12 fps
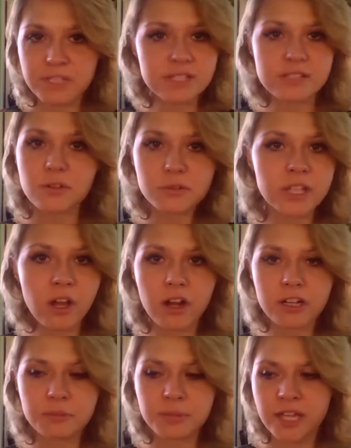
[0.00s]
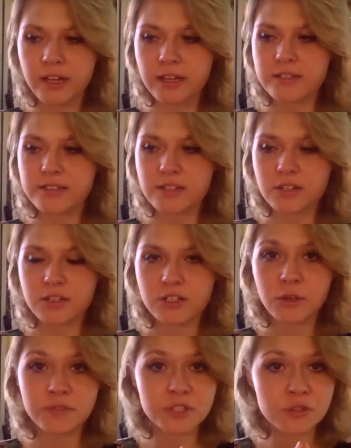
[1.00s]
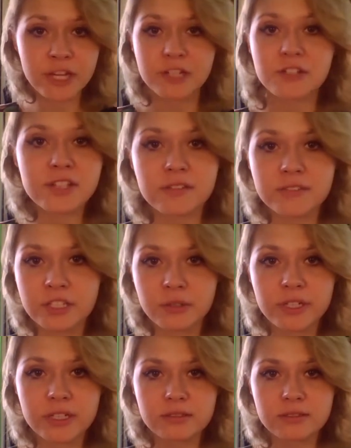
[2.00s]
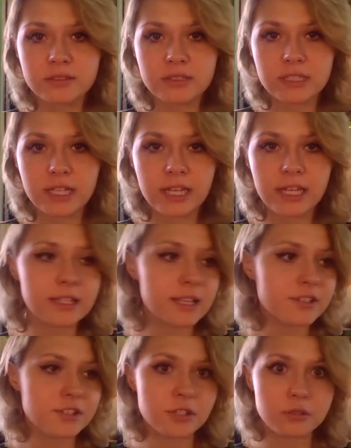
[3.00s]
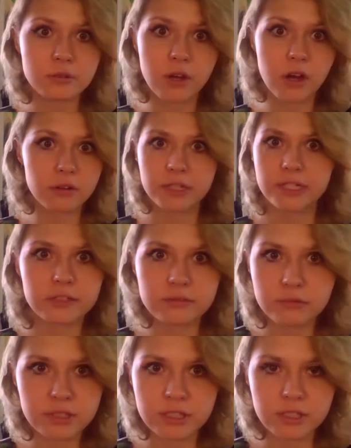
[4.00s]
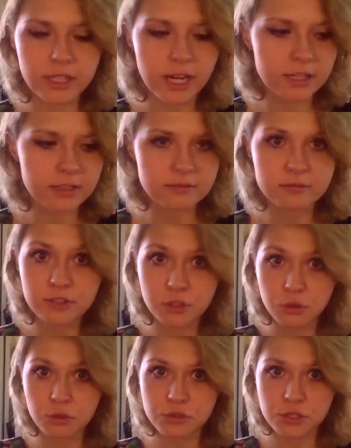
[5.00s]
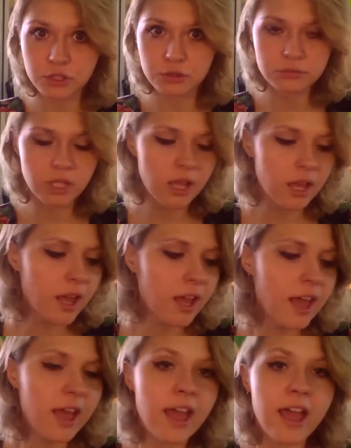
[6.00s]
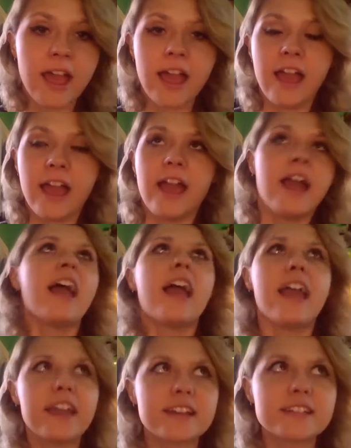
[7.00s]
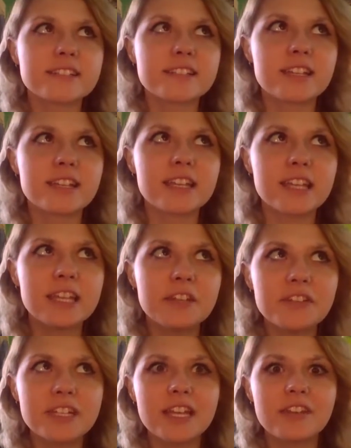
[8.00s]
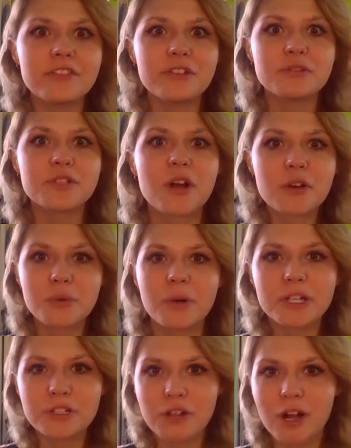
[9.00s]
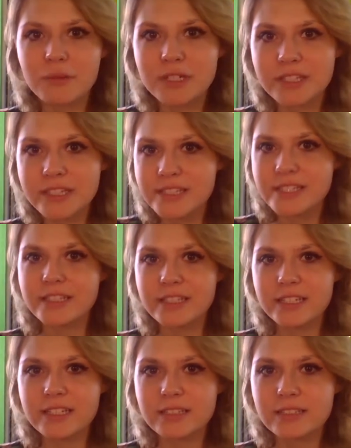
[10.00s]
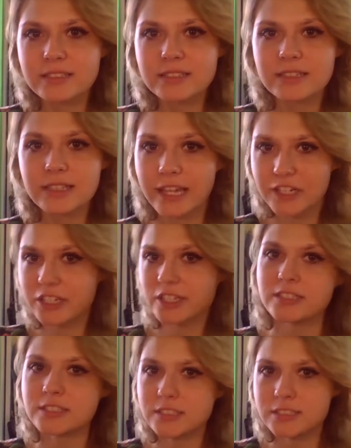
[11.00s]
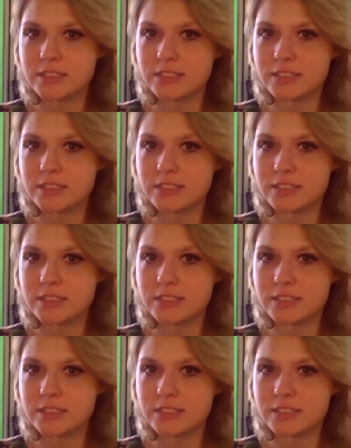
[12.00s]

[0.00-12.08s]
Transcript: This is only hard because you have to train yourself to do it, unless you already are really good at it. Kudos to you. And even if you don't want to draw realistically later,